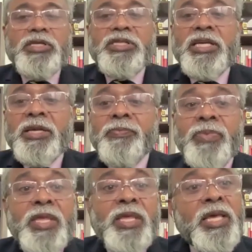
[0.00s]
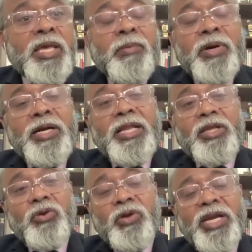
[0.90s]
buoyancy. But
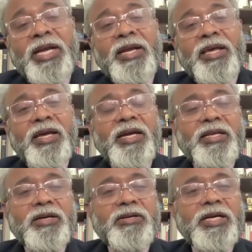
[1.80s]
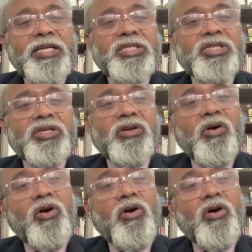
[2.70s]
you know, India had the tradition